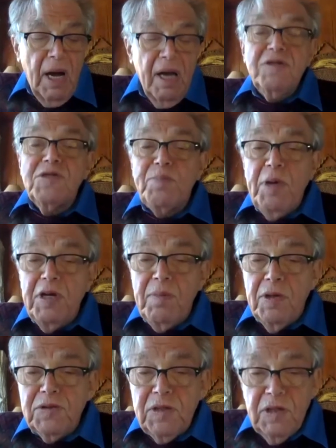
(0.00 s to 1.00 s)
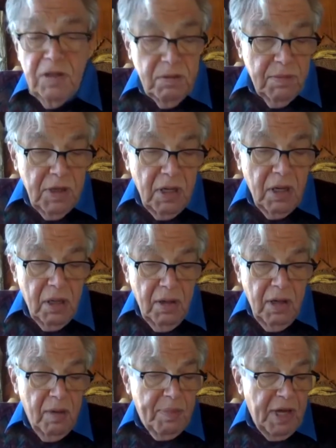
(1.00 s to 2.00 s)
I'll speak mostly Uh,
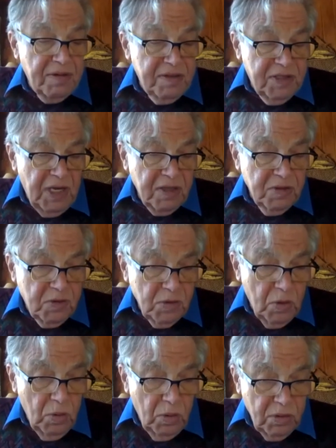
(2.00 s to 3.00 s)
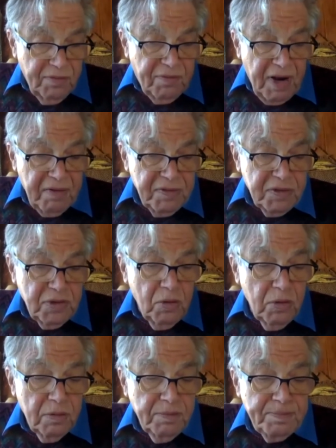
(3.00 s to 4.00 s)
about the second school, the Frankfurt
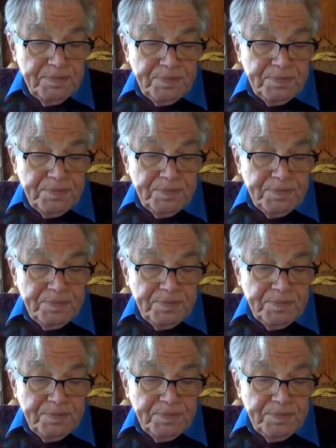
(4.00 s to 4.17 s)
School.